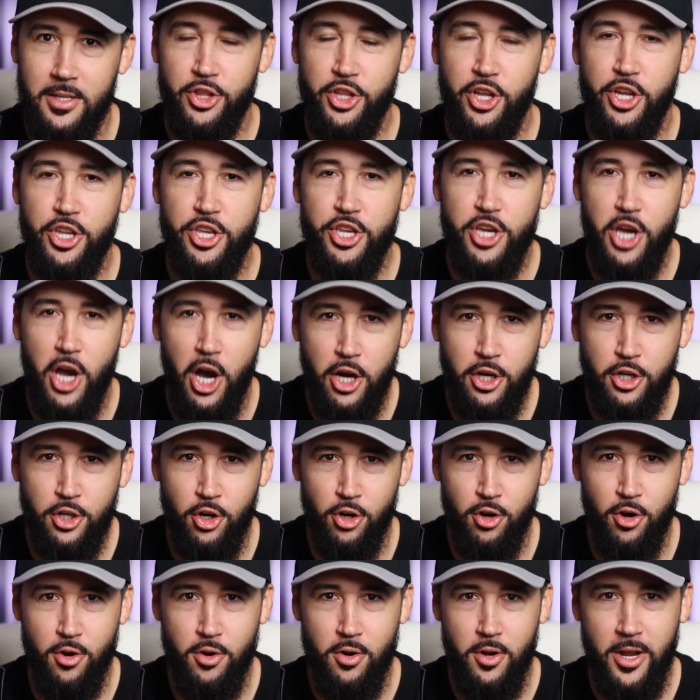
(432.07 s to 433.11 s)
the
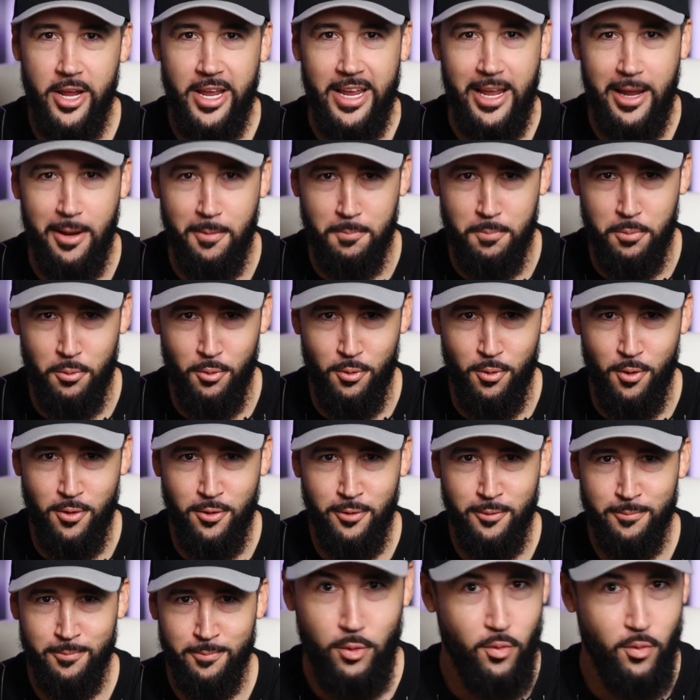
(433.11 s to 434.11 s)
younger emperor,